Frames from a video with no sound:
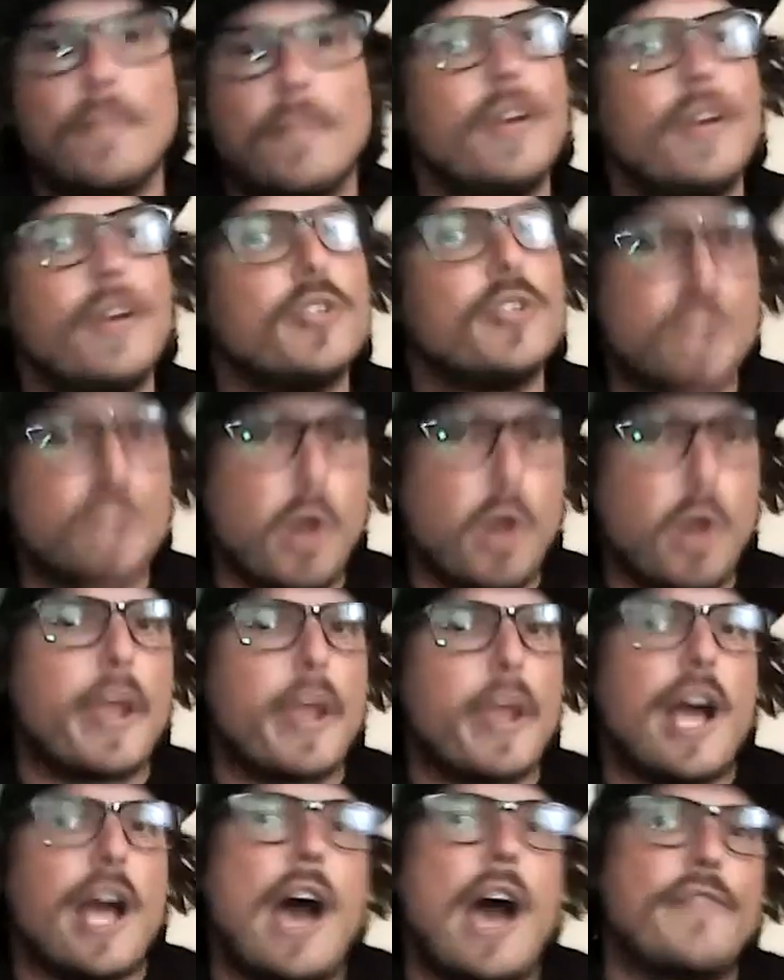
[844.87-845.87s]
showing
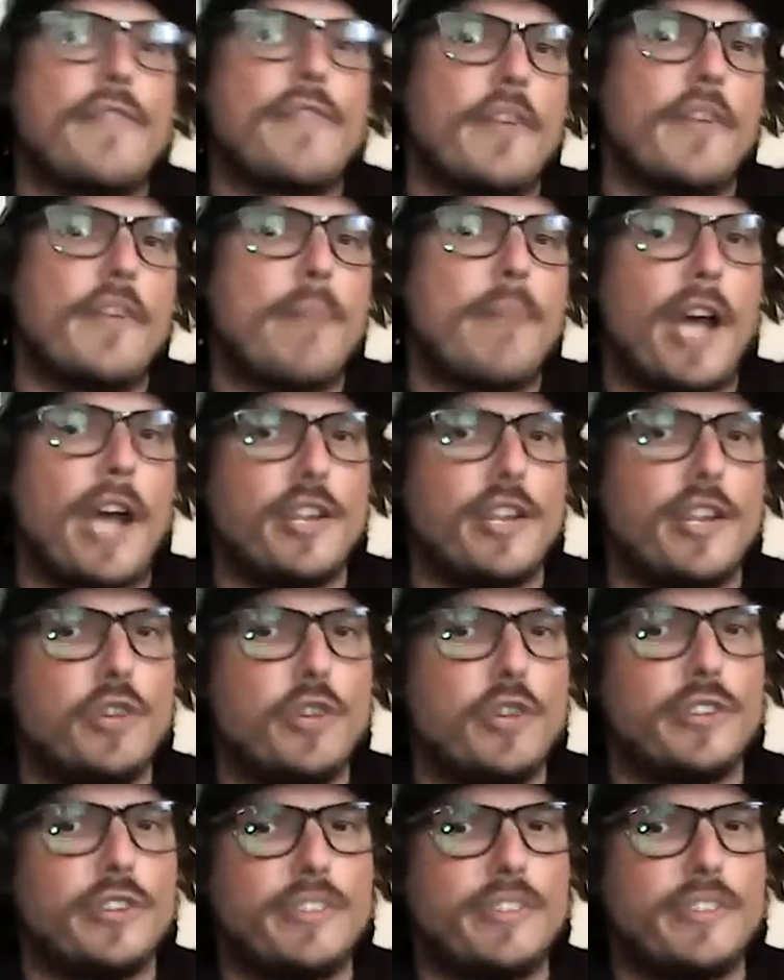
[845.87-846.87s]
off of my
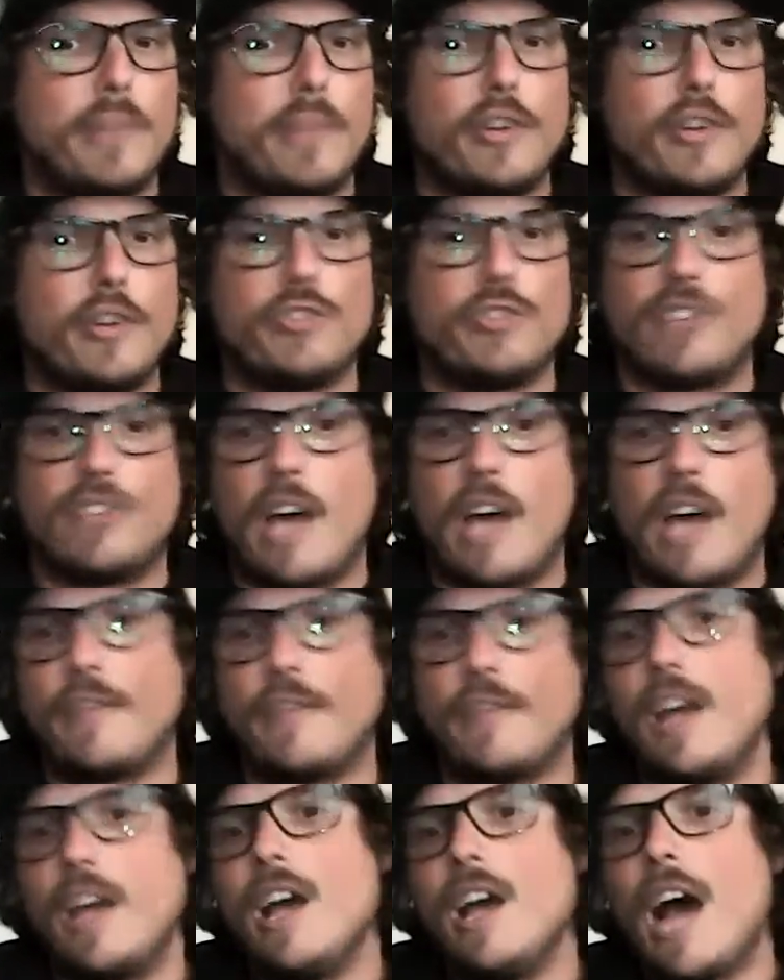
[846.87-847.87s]
new stuff,
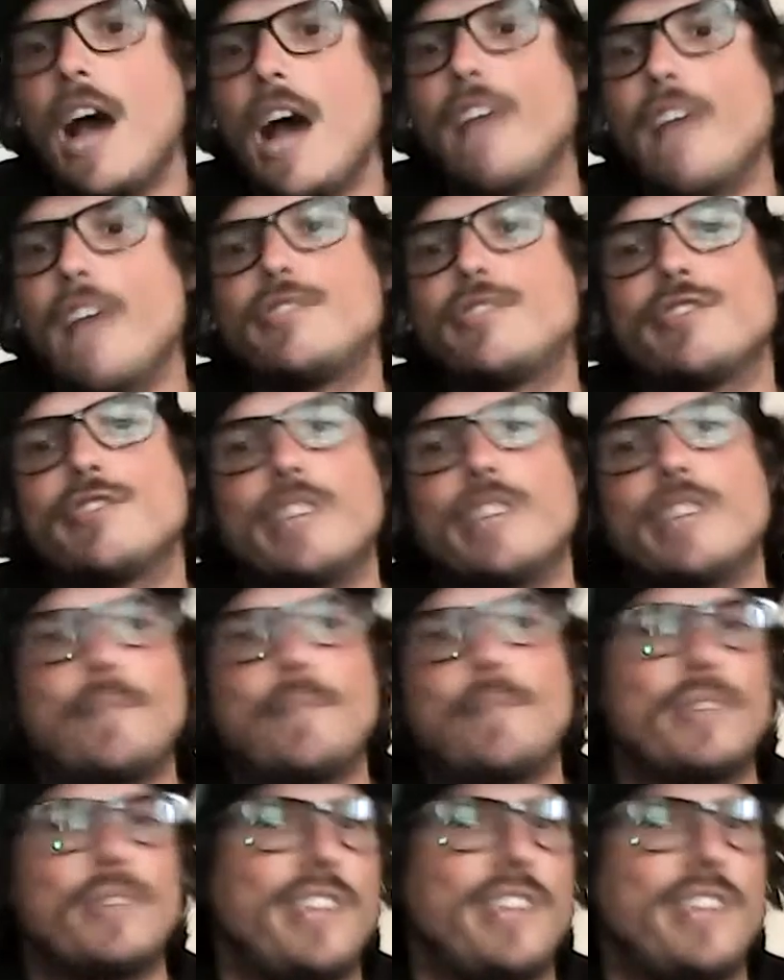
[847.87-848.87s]
I used to sleep
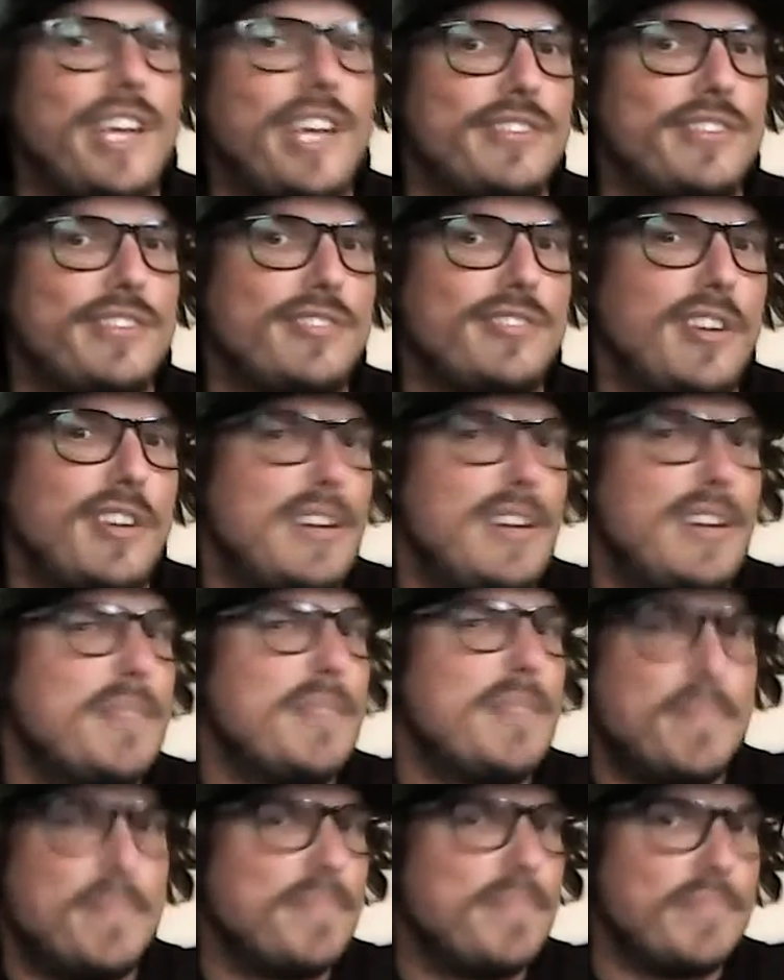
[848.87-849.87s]
with this,
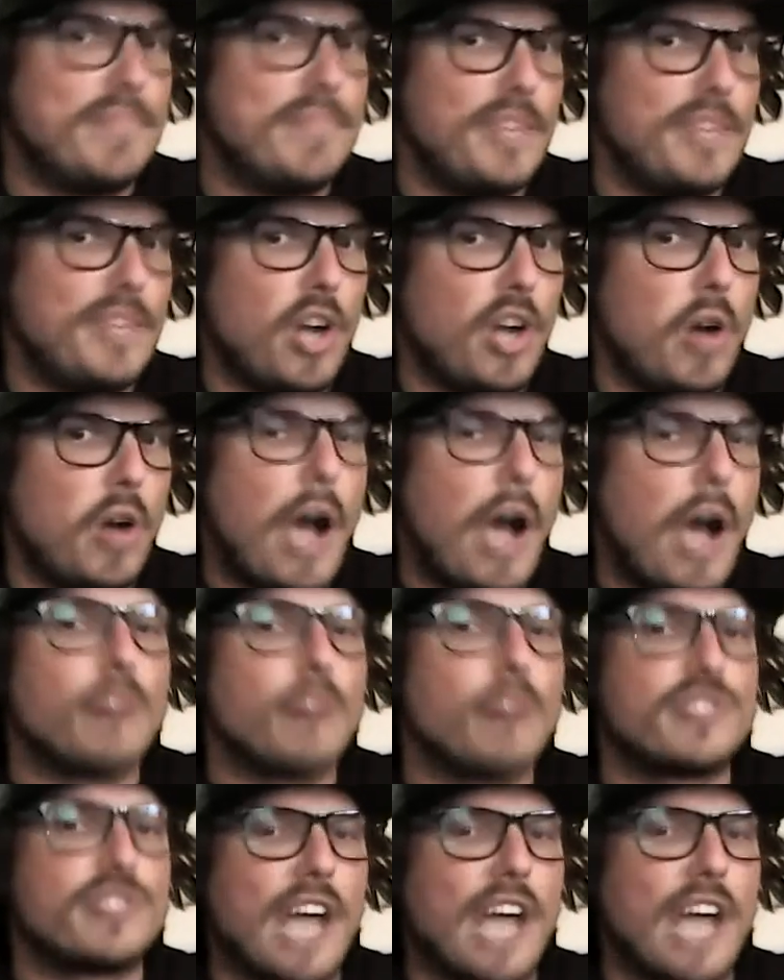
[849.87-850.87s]

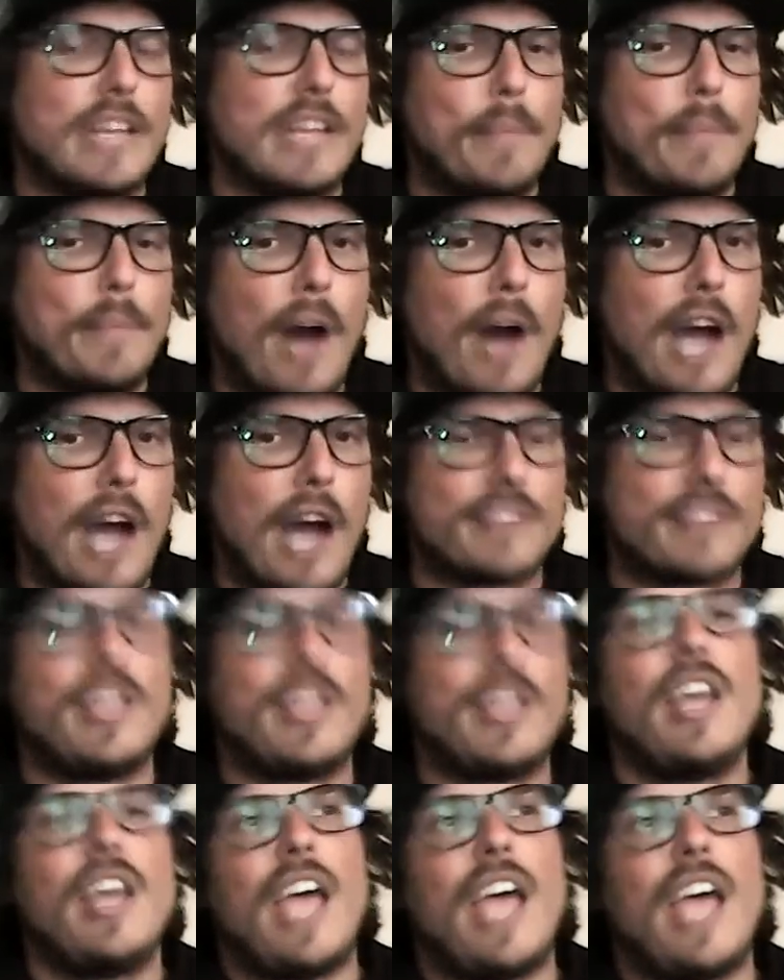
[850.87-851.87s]
outside the box,
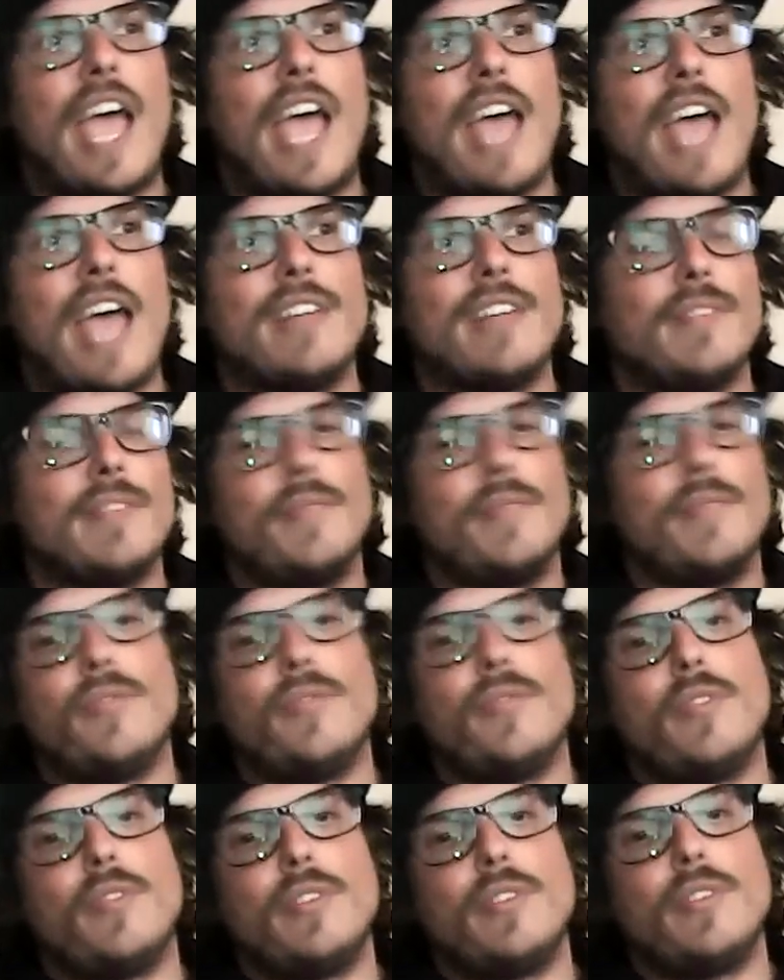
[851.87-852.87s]
and
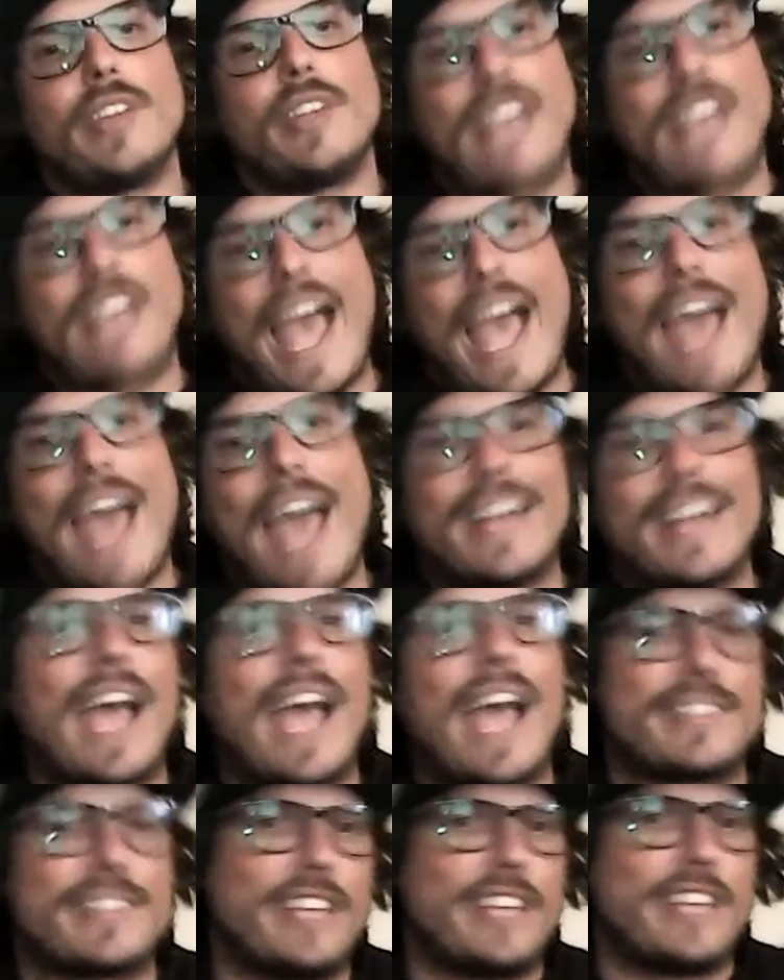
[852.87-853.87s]
the cat
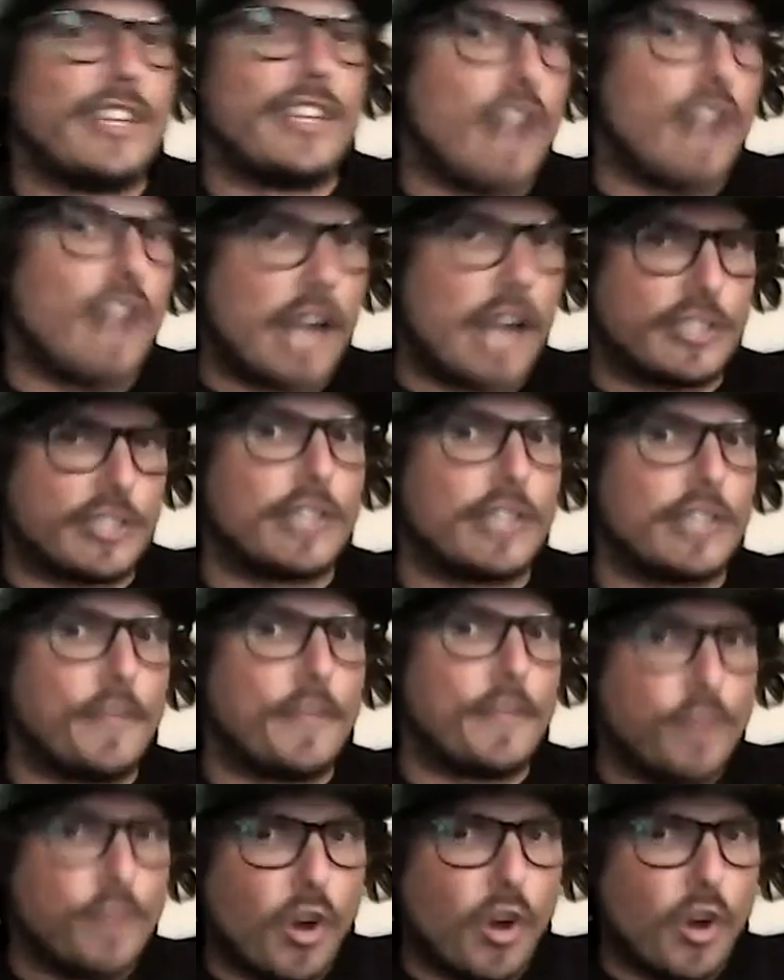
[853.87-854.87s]
accidentally knocked it on the
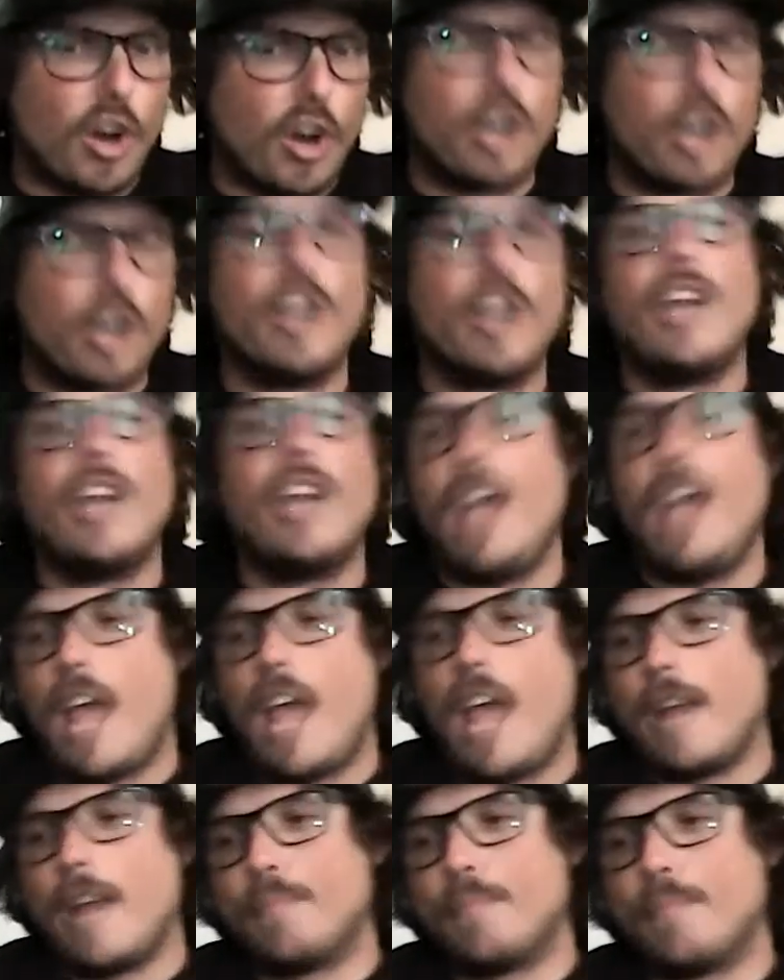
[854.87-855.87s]
floor
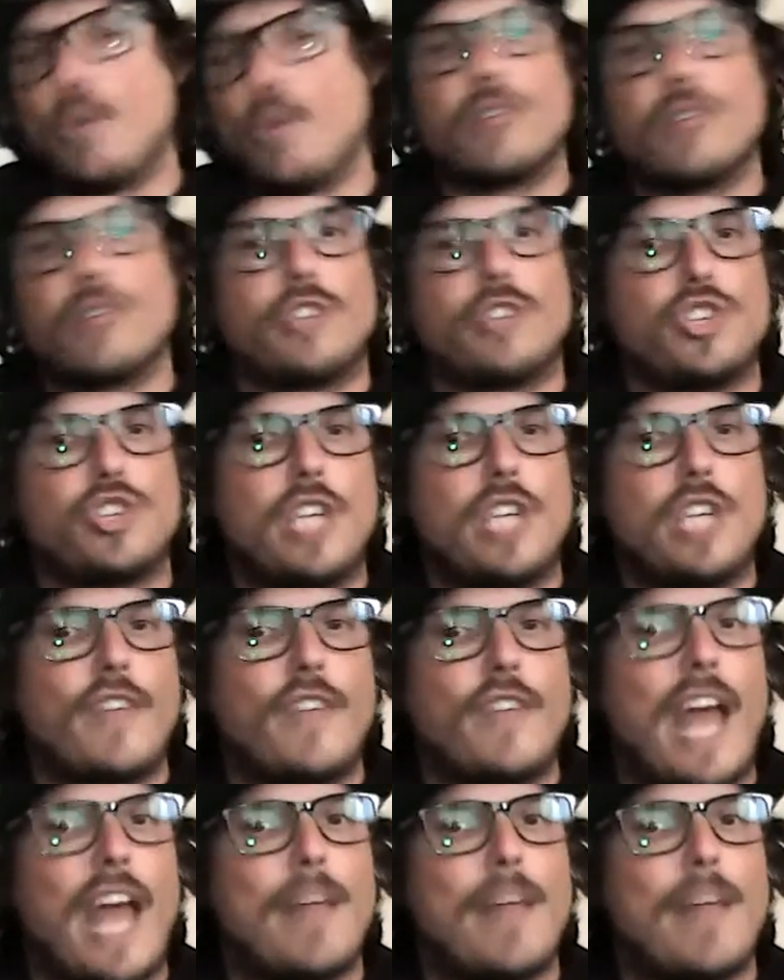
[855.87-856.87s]
and it broke the sheath. It
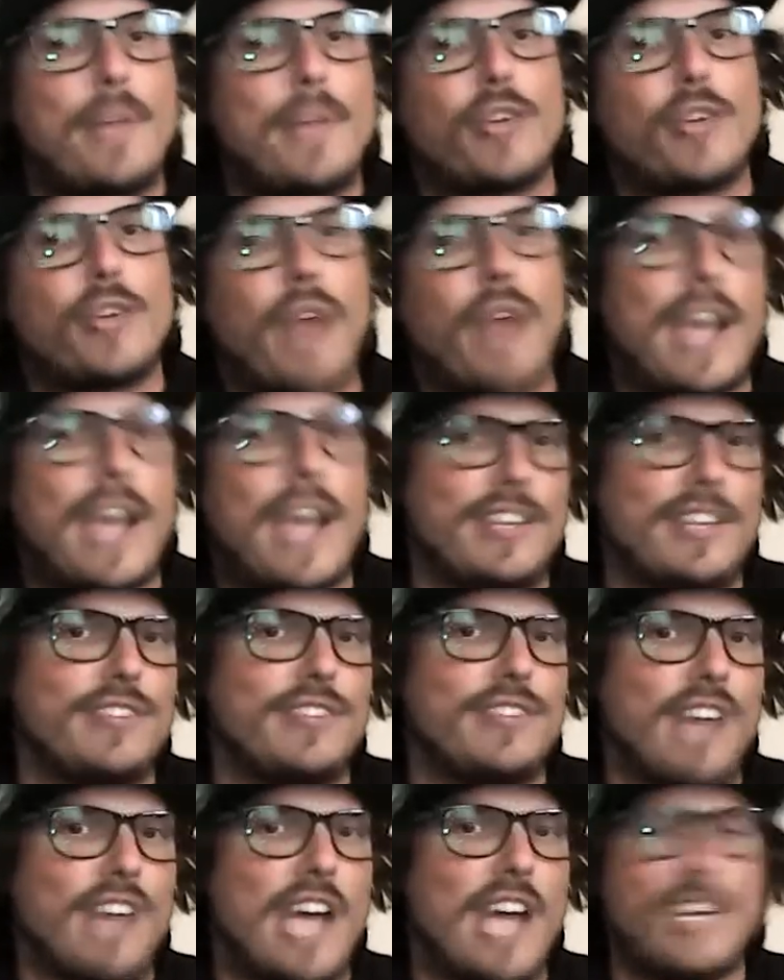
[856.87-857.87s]
had a big crack in the
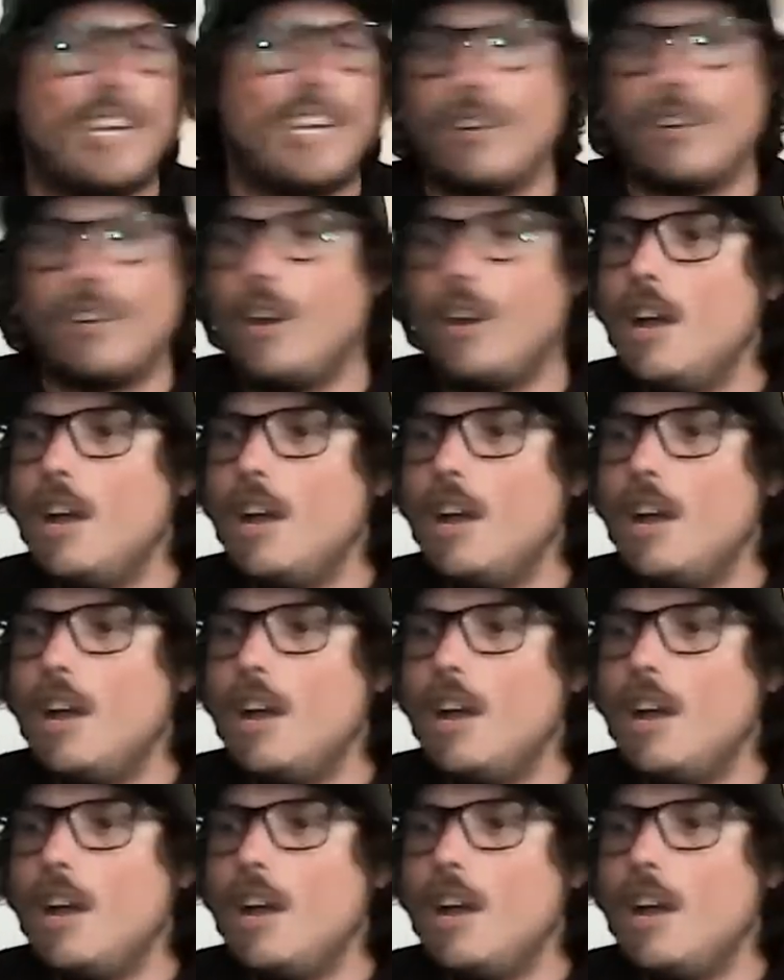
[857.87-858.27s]
side here.